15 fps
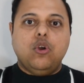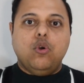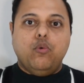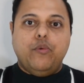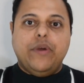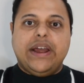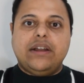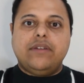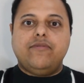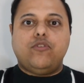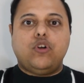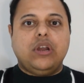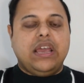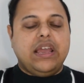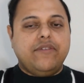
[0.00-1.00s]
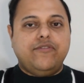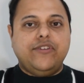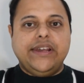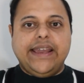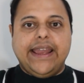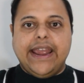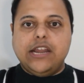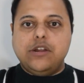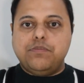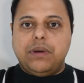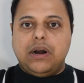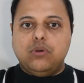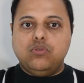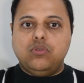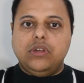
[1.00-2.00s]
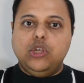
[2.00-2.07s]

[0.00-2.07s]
where for every £8